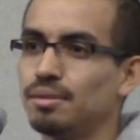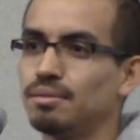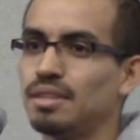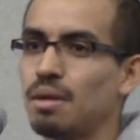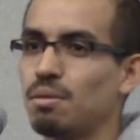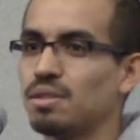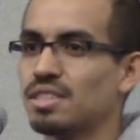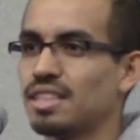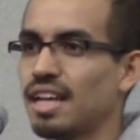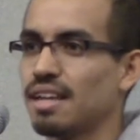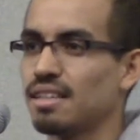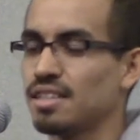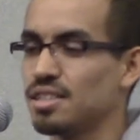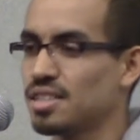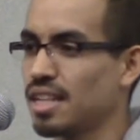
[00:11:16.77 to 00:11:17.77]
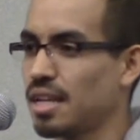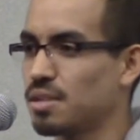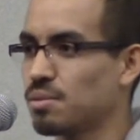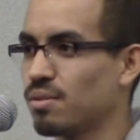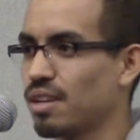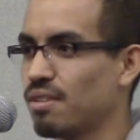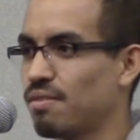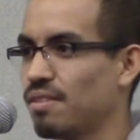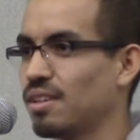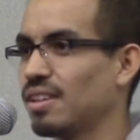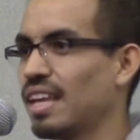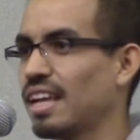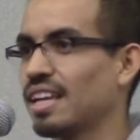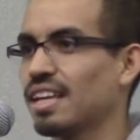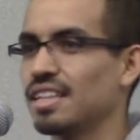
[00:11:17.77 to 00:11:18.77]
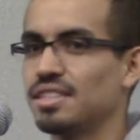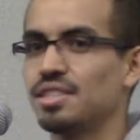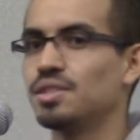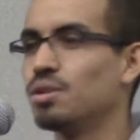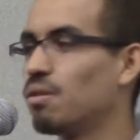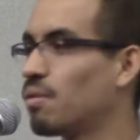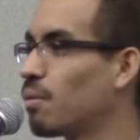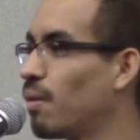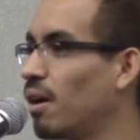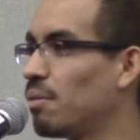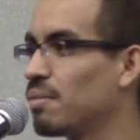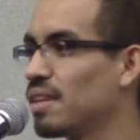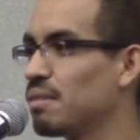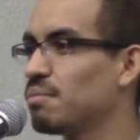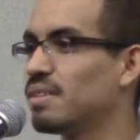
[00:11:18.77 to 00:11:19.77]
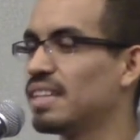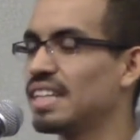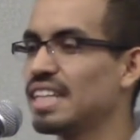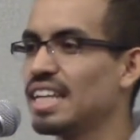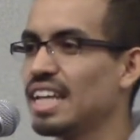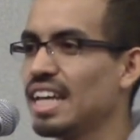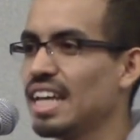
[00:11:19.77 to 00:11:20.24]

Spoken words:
There's times where I feel like it's too overwhelming, but